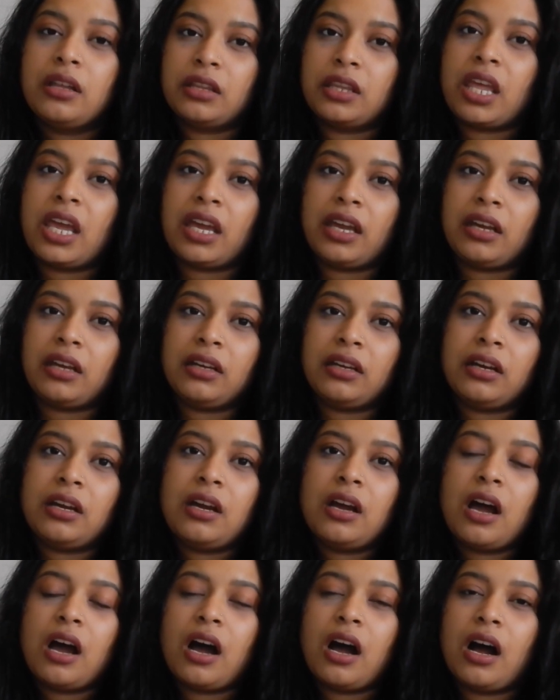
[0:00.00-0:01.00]
thing,
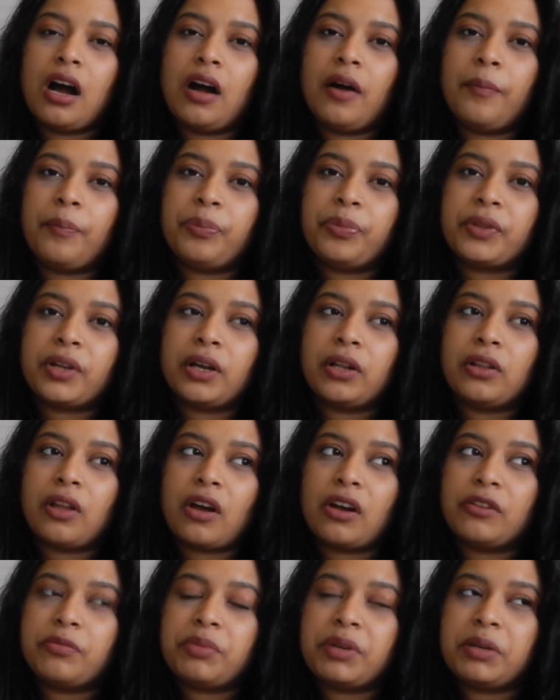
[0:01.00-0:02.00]
a
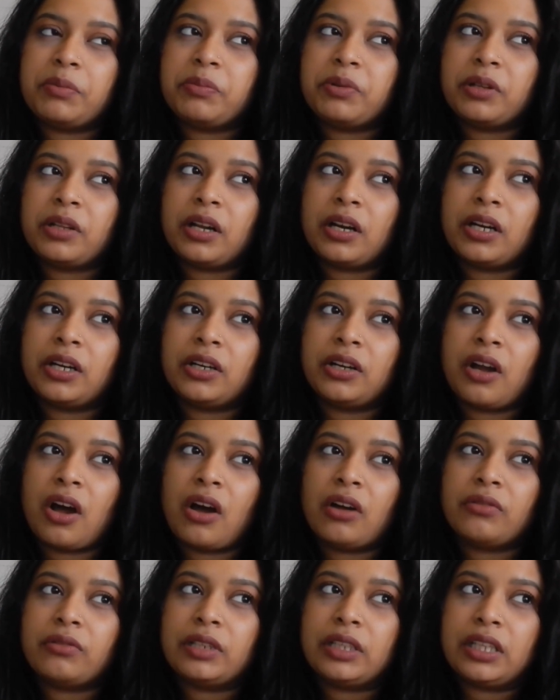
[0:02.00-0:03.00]
lot of people are
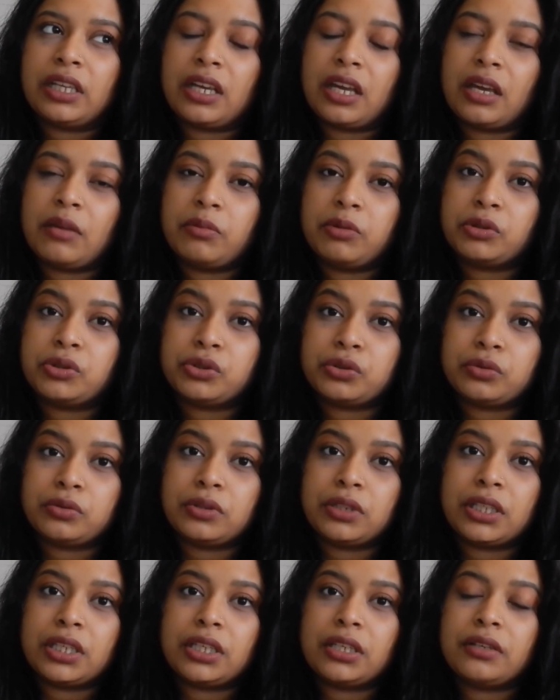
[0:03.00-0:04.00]
not really able to
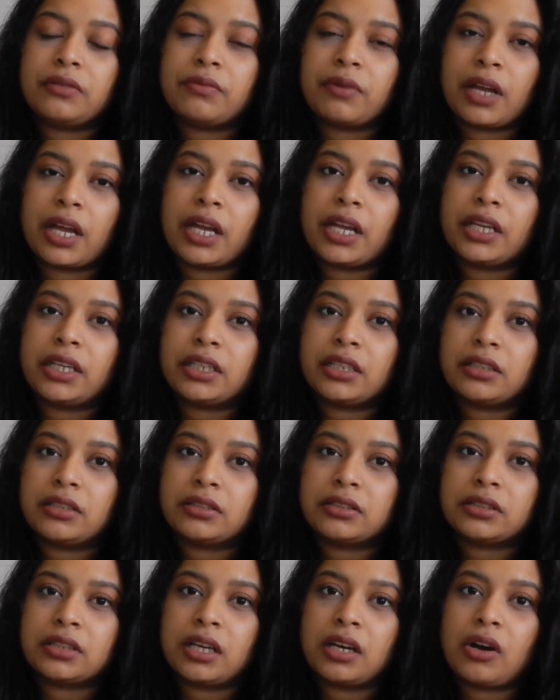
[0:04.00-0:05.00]
leave
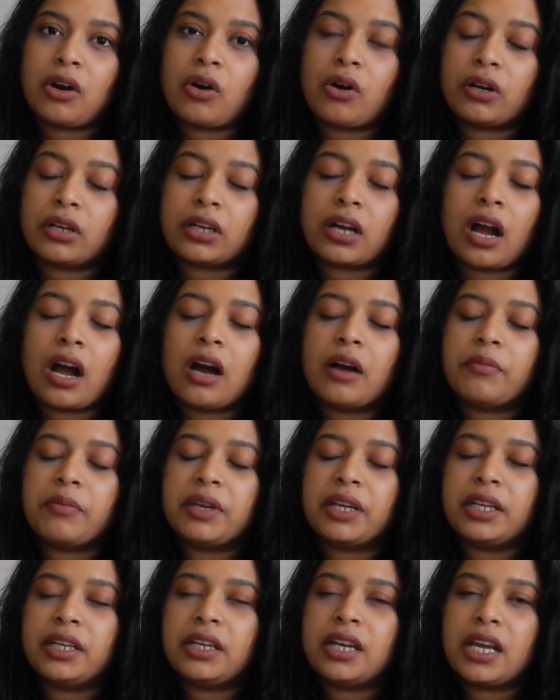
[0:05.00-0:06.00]
and or come
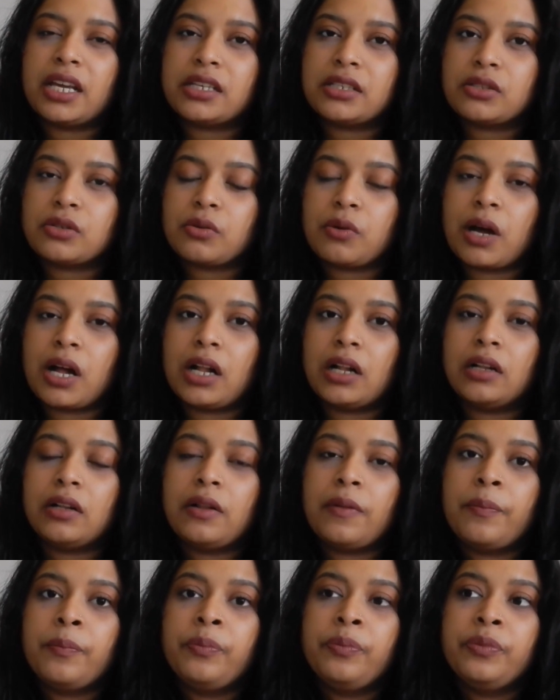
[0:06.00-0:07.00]
in as
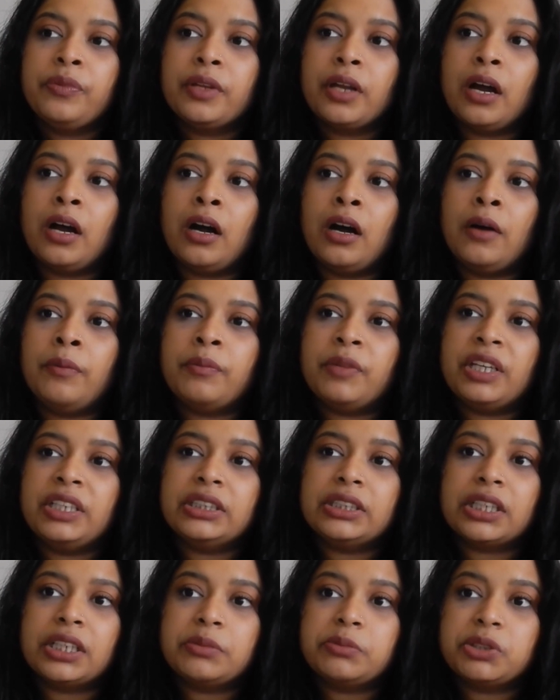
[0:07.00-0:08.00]
well.
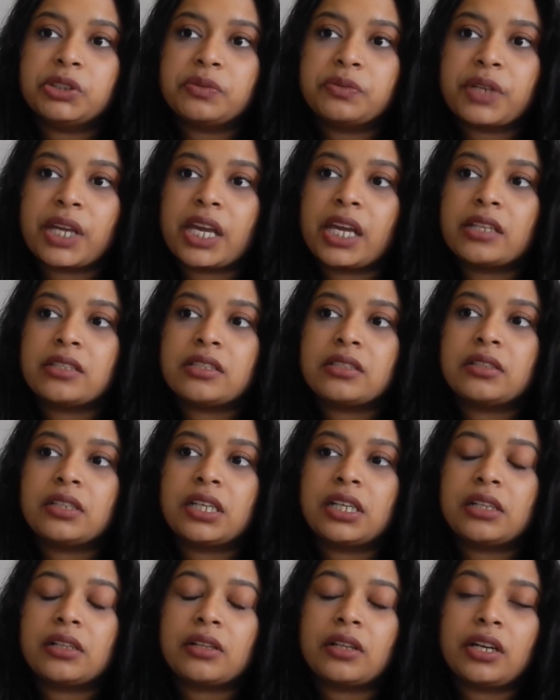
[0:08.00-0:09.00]
In terms of
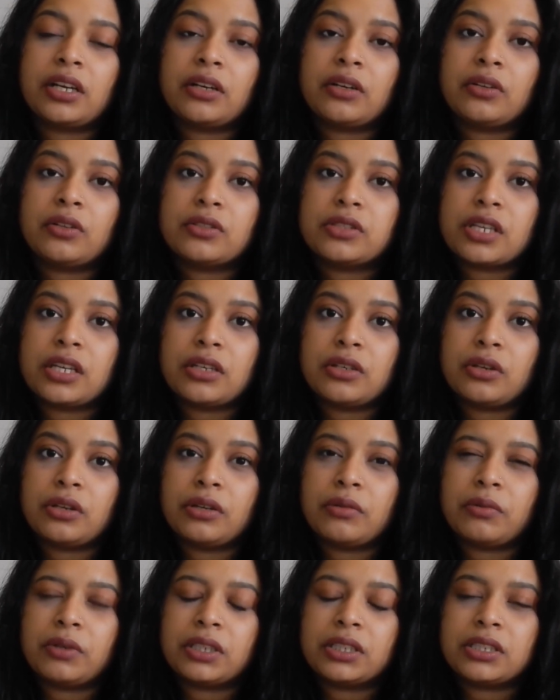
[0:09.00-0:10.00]
canceling clinicals and
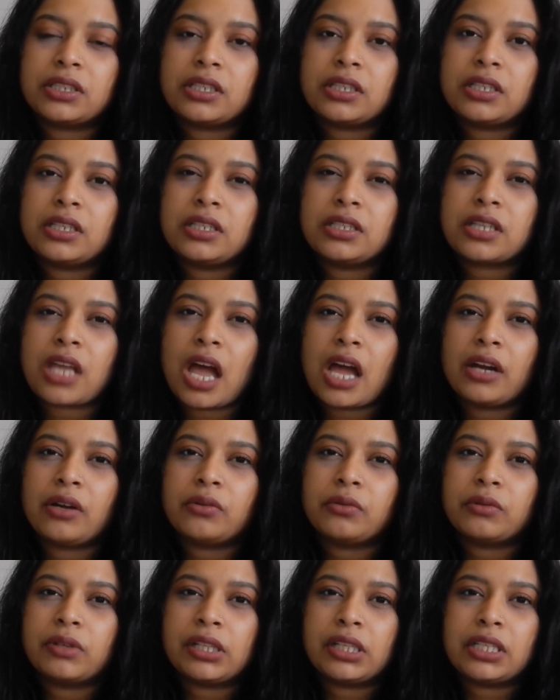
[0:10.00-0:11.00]
universities, I
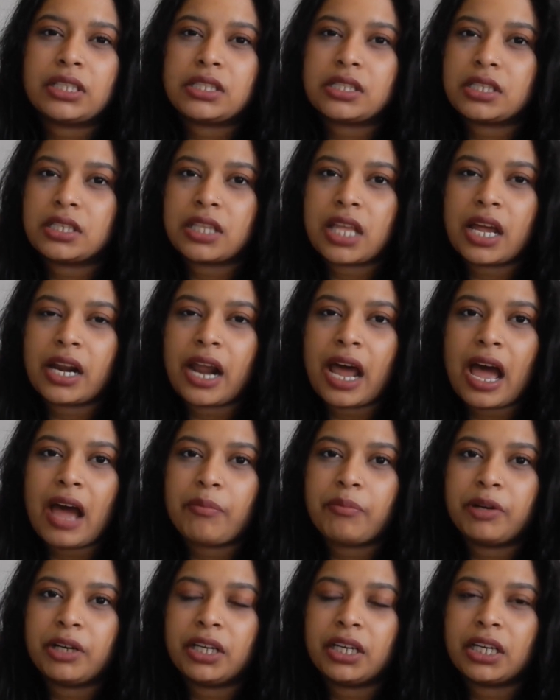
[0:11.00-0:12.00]
don't really see that
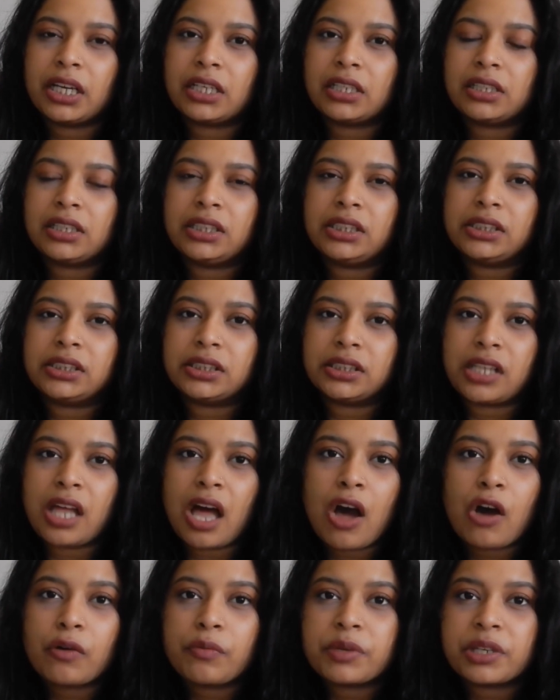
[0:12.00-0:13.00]
happening, at least
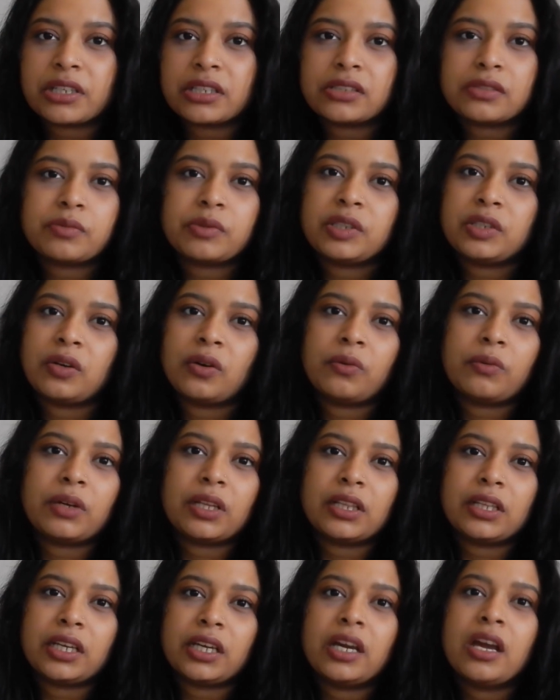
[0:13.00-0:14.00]
now, because we don't
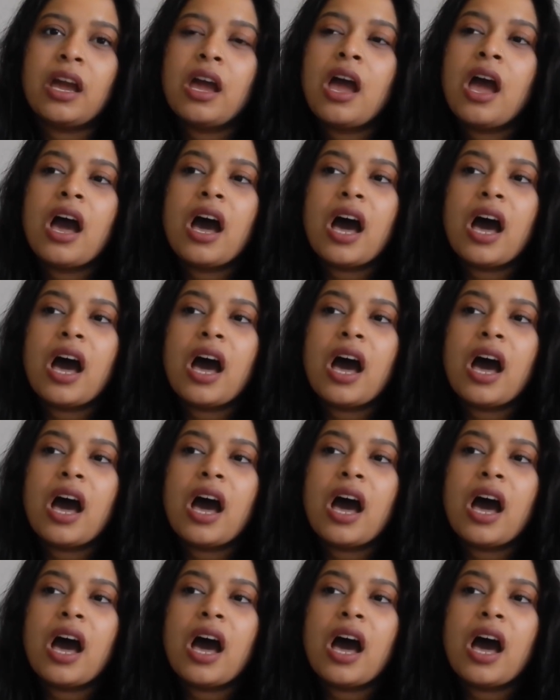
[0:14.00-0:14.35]
really